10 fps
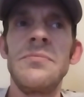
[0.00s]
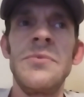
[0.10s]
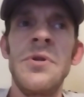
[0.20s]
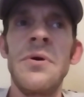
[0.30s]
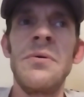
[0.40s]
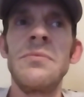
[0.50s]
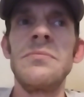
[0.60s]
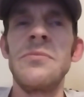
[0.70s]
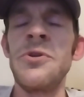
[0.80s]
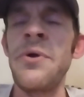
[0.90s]

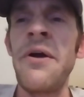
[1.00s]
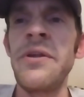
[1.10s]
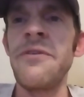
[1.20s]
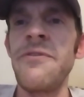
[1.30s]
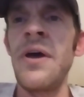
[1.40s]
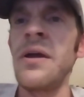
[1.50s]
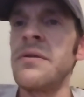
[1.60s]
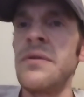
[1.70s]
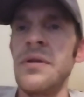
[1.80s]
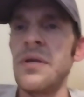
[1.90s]
the drowning
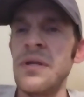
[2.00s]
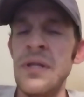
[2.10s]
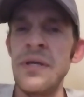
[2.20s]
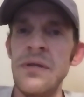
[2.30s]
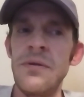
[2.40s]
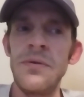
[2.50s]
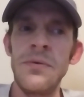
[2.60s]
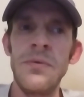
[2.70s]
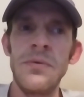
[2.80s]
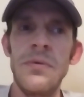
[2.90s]
effect. It can lead
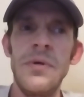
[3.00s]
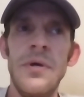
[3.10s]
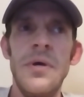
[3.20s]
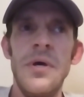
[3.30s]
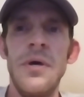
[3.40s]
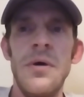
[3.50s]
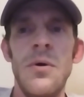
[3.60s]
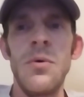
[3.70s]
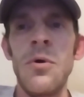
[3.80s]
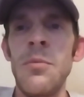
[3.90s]
to
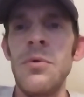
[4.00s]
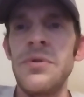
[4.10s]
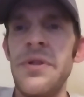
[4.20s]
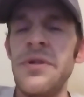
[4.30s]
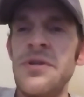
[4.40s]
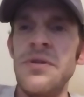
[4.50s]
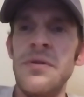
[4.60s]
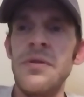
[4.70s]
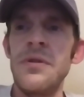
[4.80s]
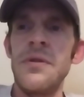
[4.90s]
horrible
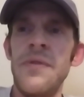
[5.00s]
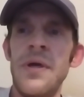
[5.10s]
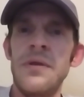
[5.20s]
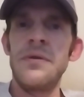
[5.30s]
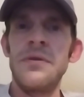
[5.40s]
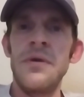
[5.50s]
decisions that